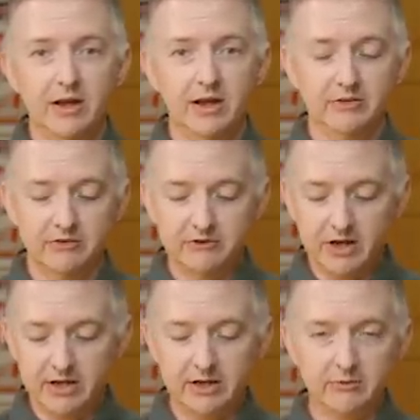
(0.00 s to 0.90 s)
as the
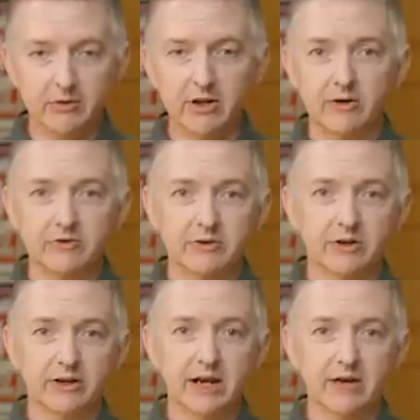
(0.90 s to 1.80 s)
Chinese were launching
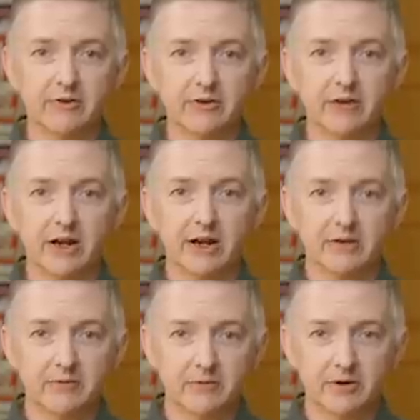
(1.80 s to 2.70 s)
the
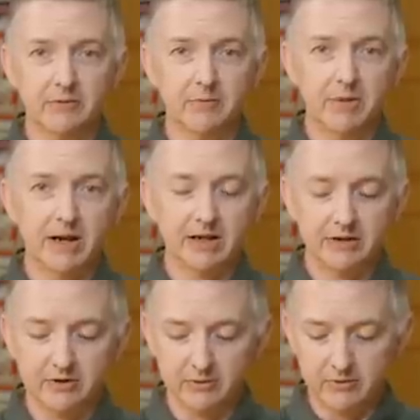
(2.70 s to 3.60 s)
counterattack, coming back
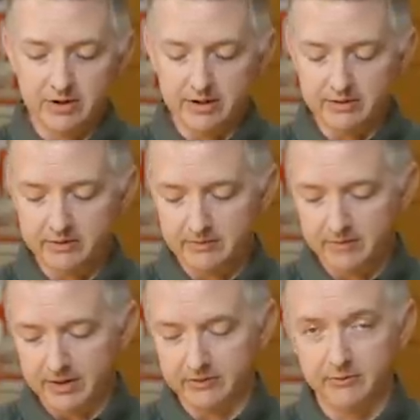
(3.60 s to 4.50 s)
into Korea
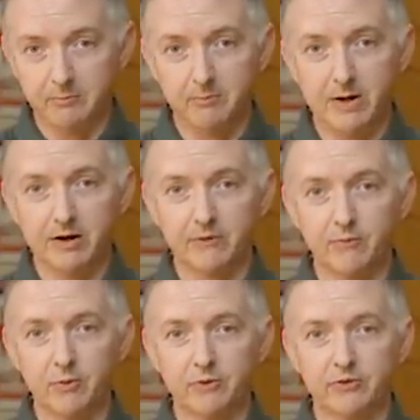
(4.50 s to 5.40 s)
as the American
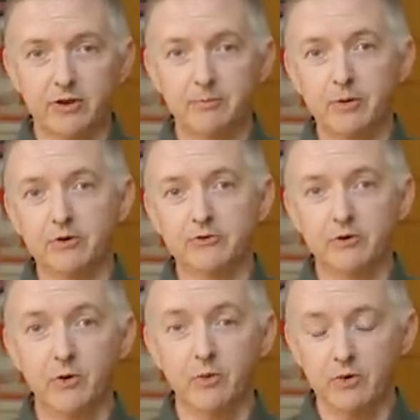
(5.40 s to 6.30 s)
forces had pushed
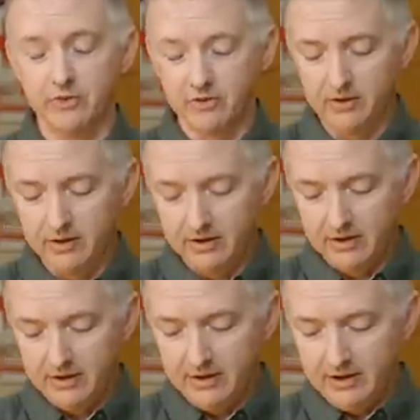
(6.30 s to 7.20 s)
north.
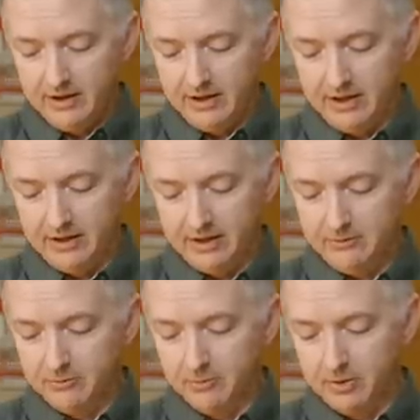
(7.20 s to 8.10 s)
And he
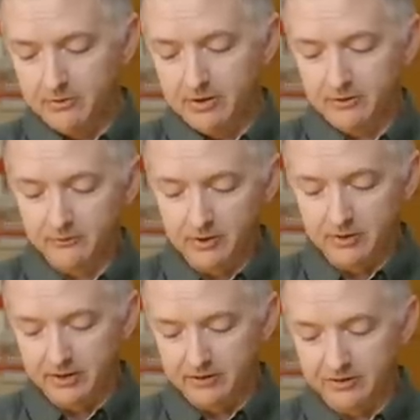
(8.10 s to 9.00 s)
removed this from
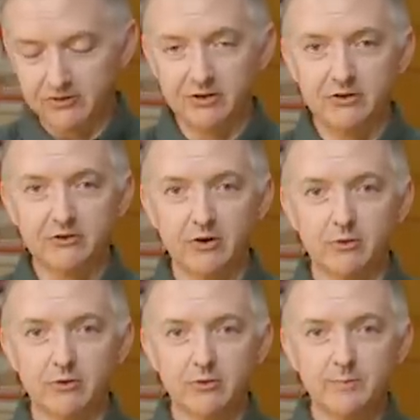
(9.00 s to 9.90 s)
a deceased
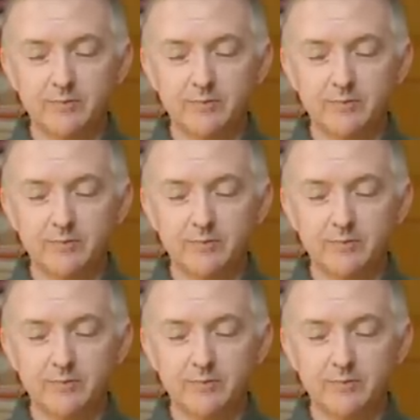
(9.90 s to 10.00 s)
soldier,